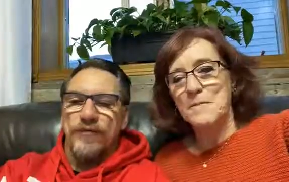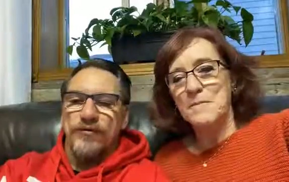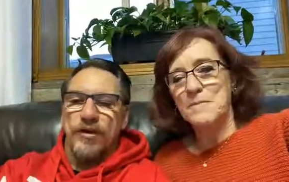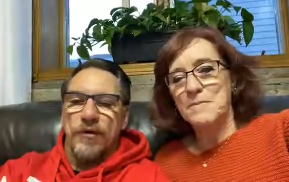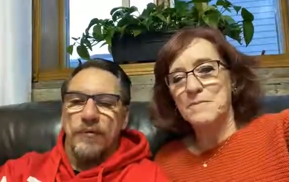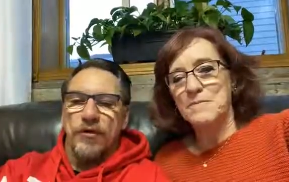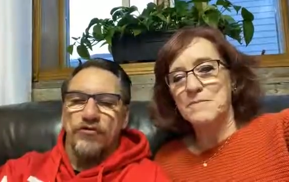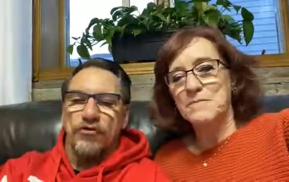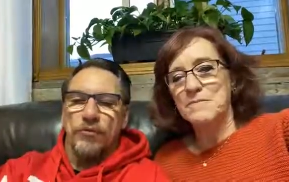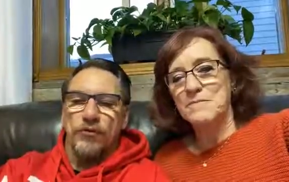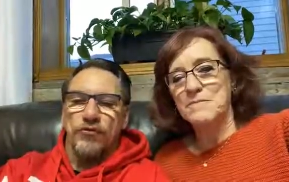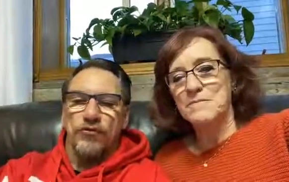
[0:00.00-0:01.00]
Speaker 1: lifetime. As
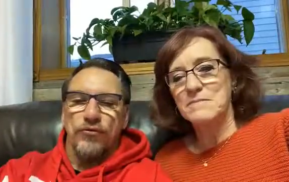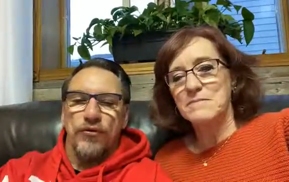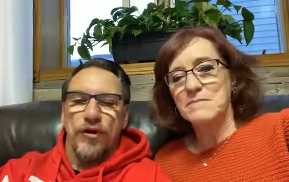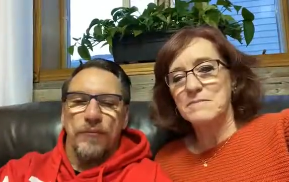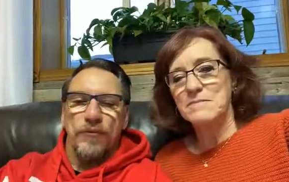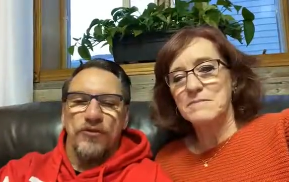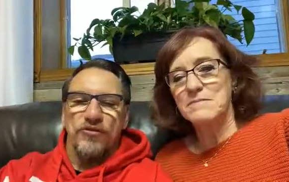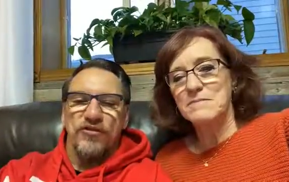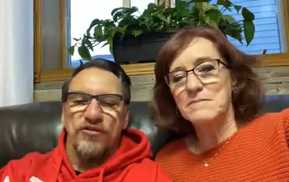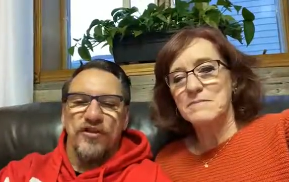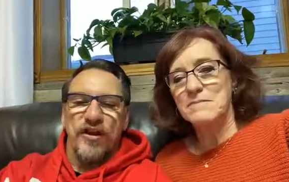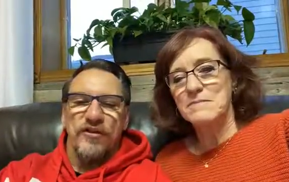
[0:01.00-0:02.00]
you pursue your
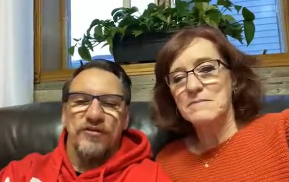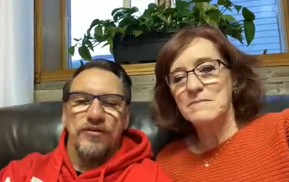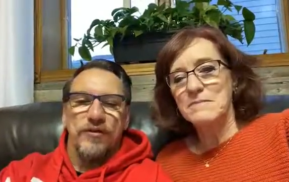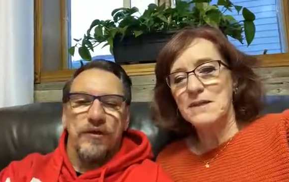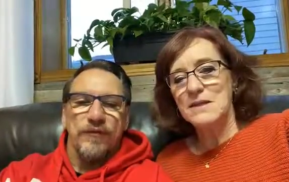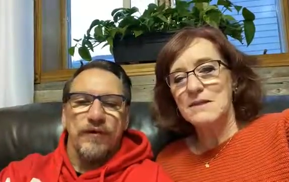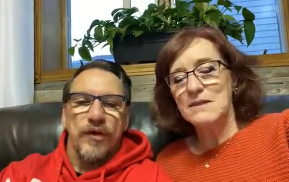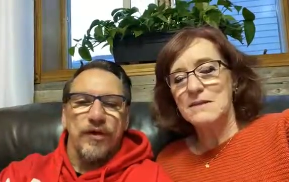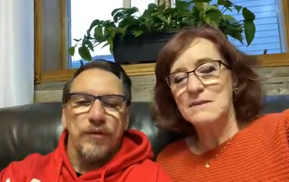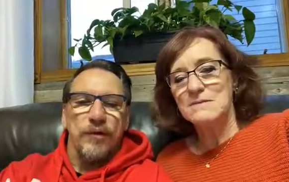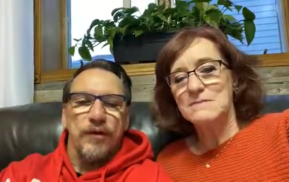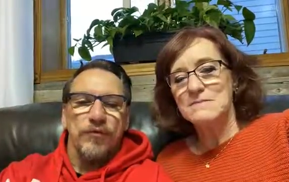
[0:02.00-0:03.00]
ambitions, constantly
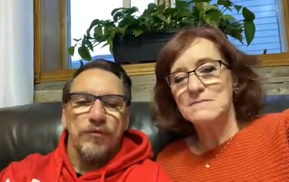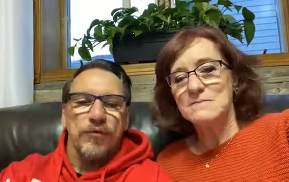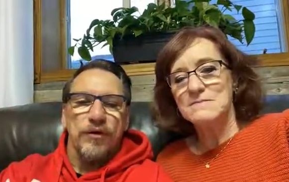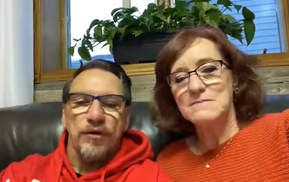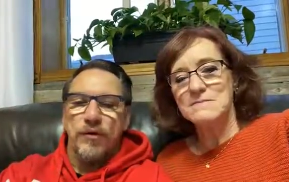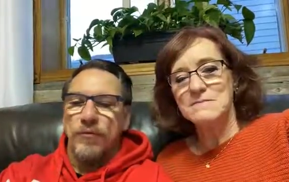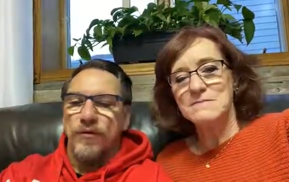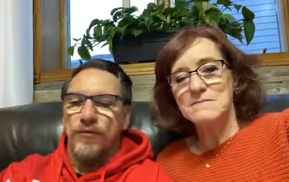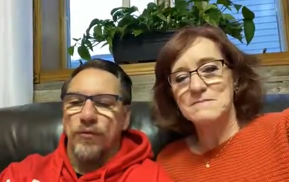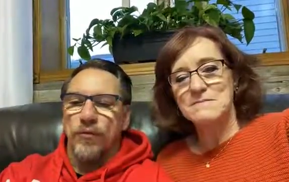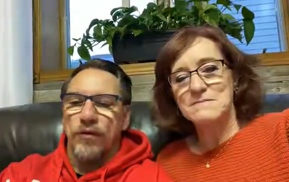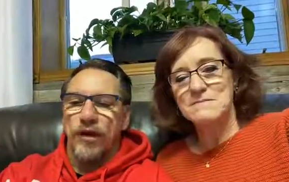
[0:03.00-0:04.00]
evaluate and bring them
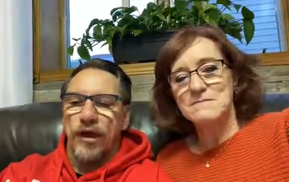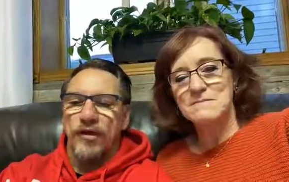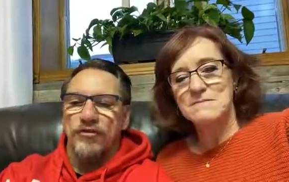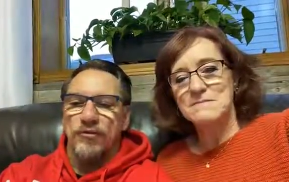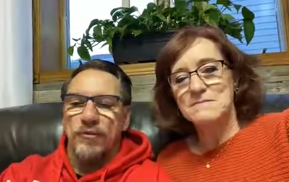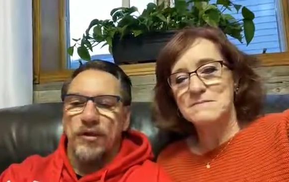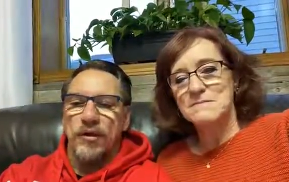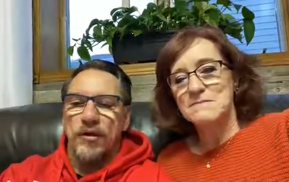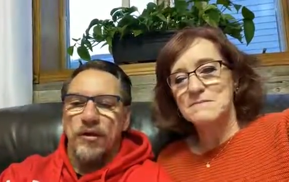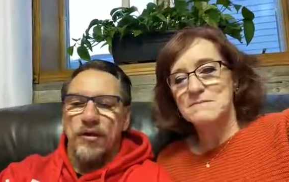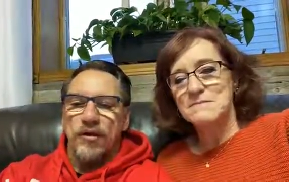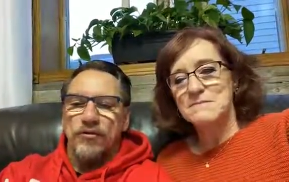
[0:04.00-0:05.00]
before God to be
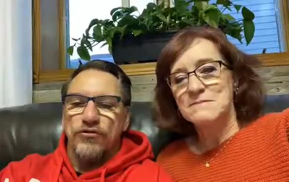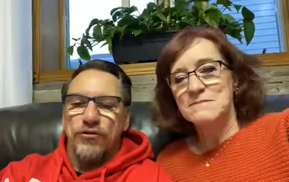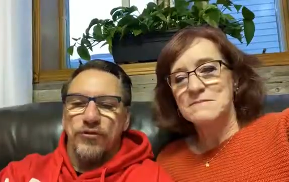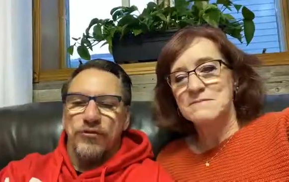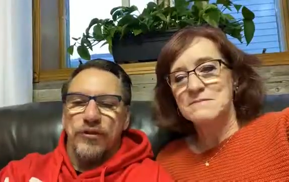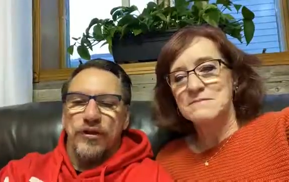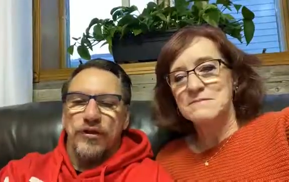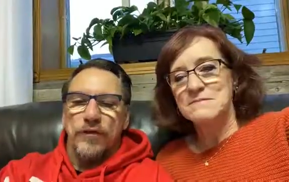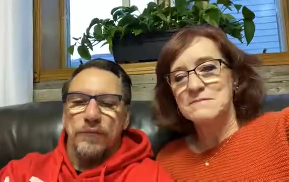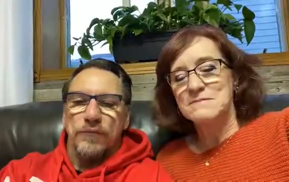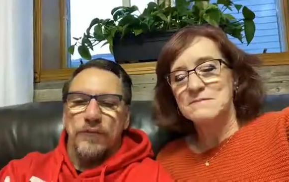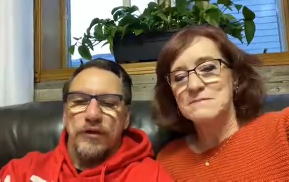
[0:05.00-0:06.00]
tuned to
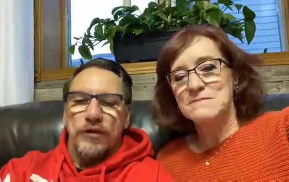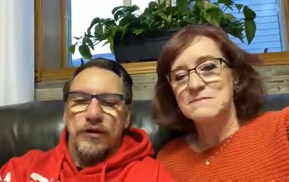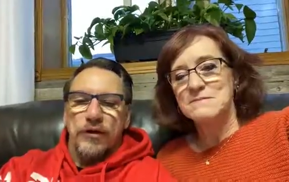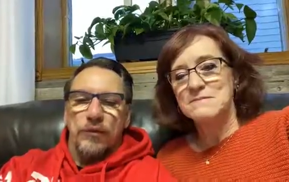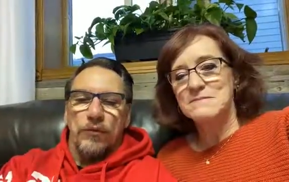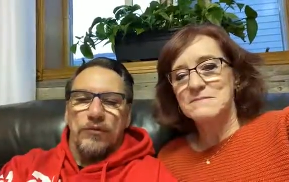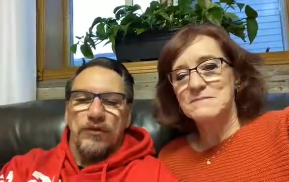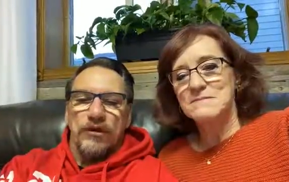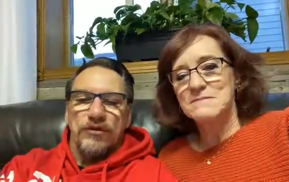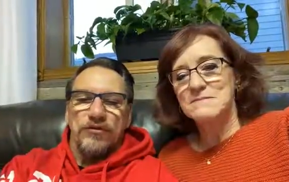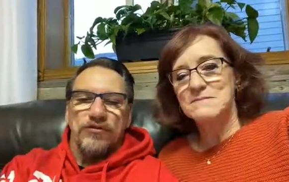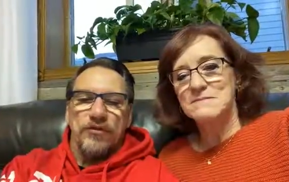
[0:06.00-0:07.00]
Him it will
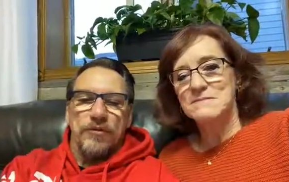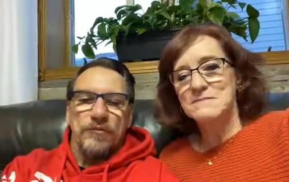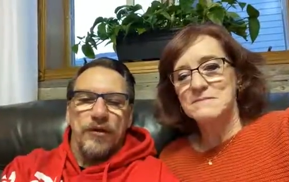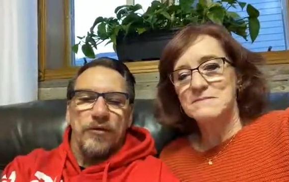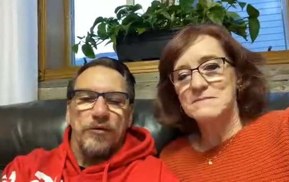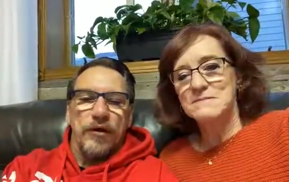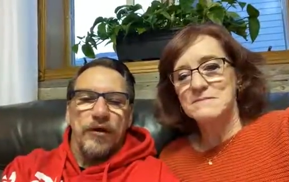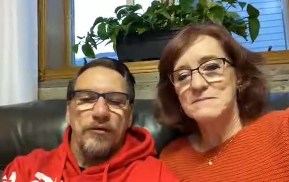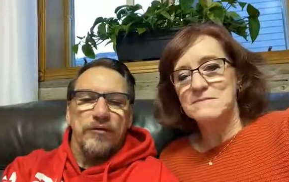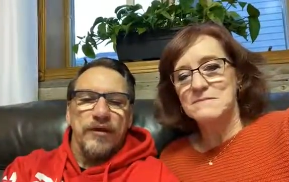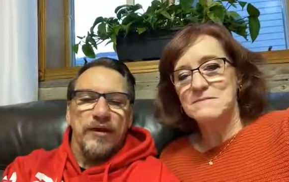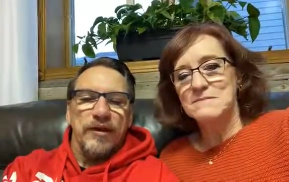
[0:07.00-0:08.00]
lead to something
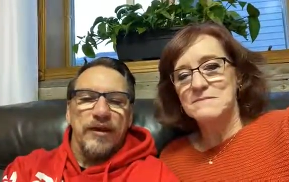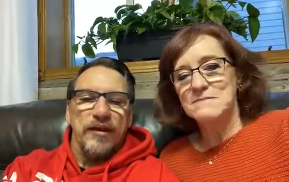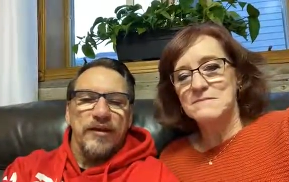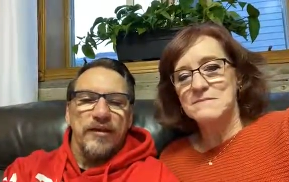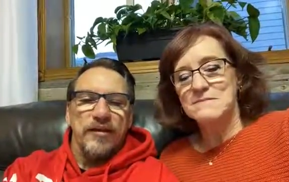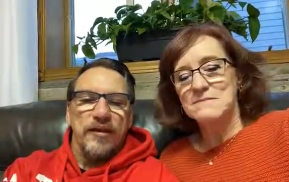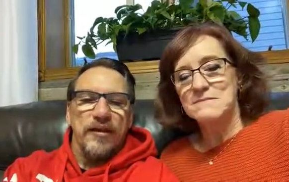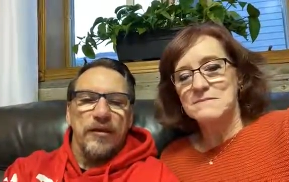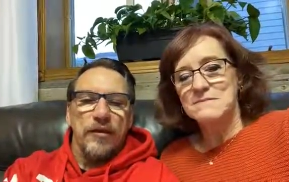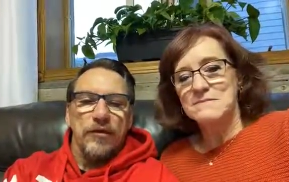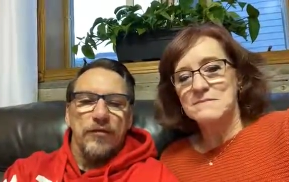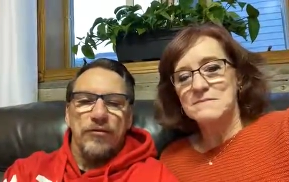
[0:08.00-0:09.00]
greater than
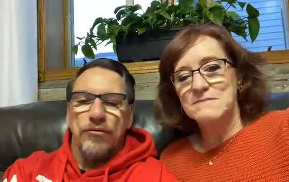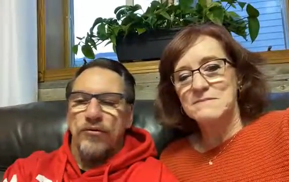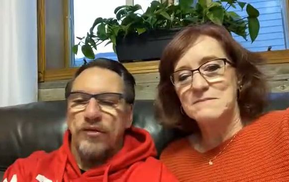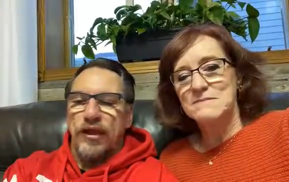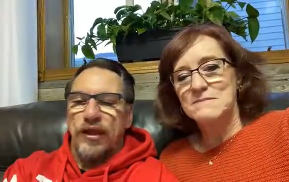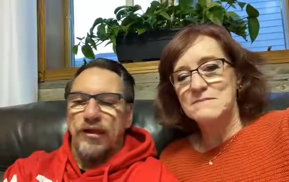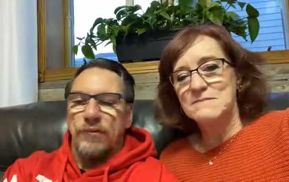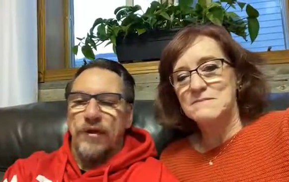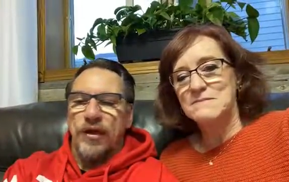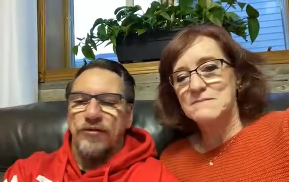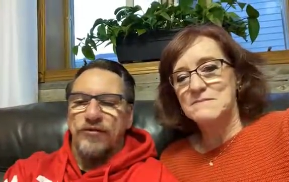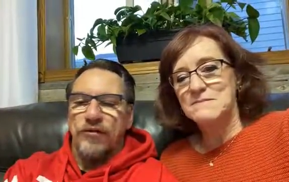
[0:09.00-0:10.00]
anything you can
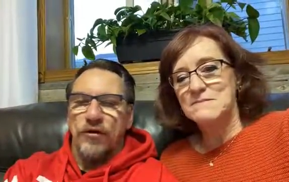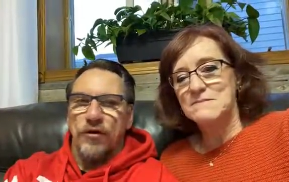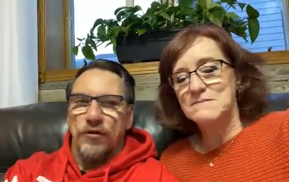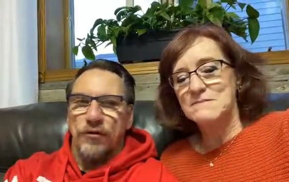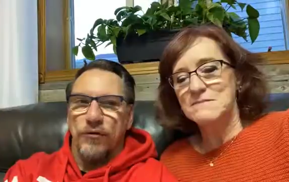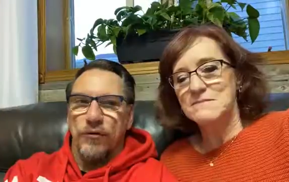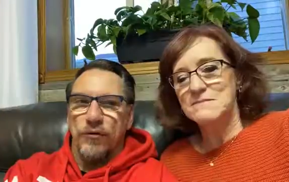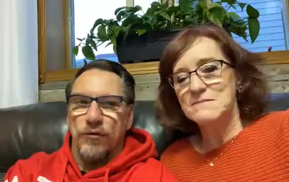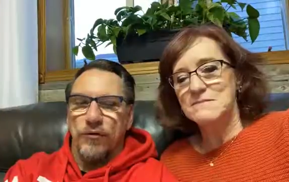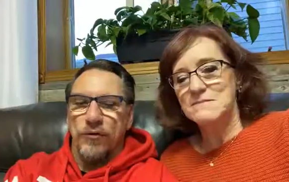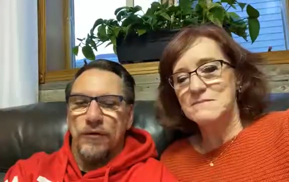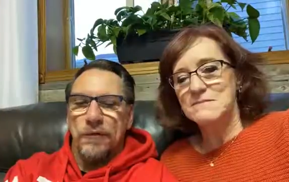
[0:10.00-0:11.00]
imagine on your
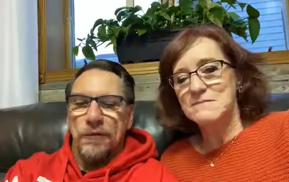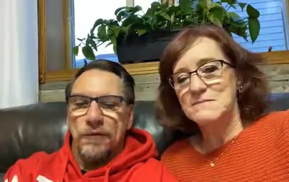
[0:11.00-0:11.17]
own.